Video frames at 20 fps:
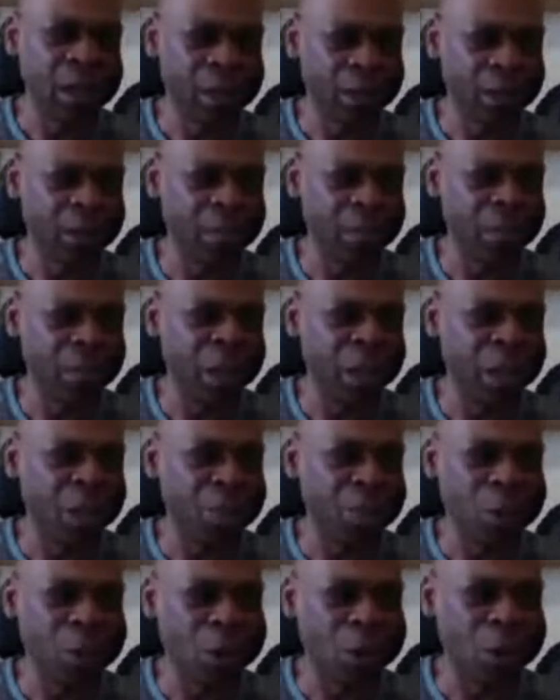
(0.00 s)
much
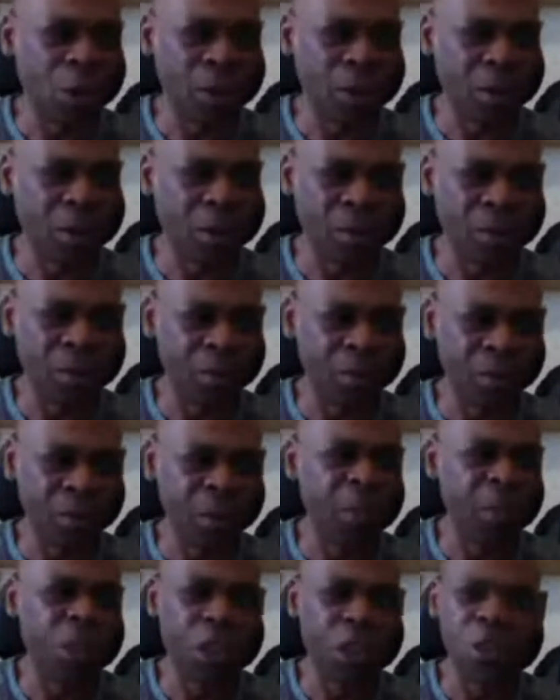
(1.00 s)
more
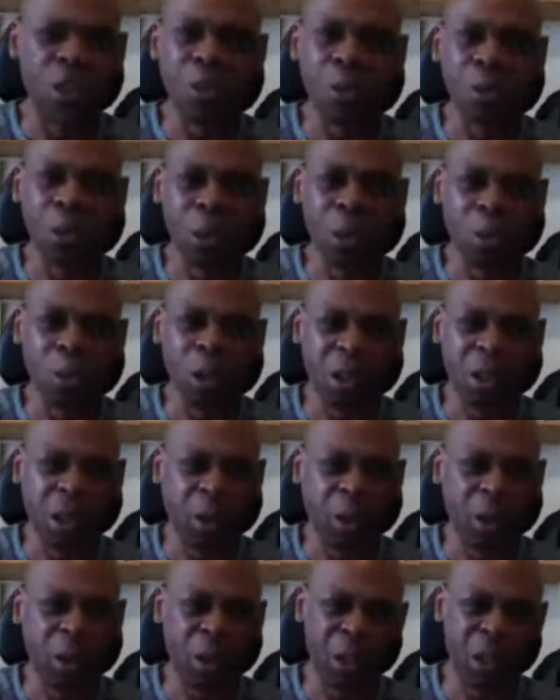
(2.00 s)
in tune with what's
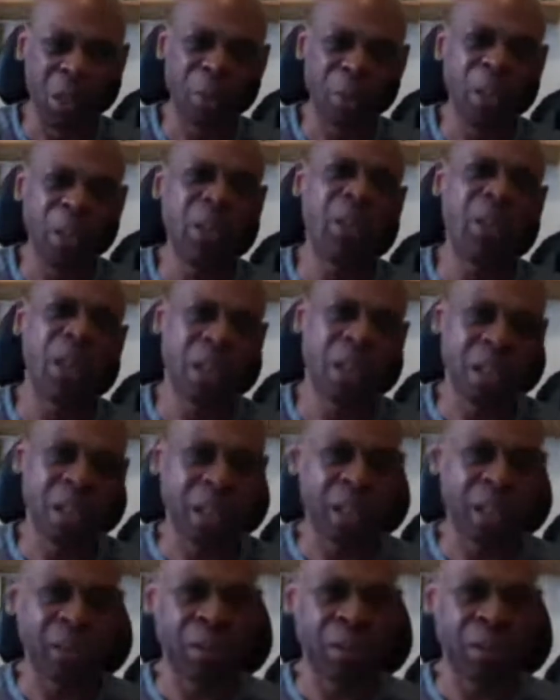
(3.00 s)
going on. I mean, as I said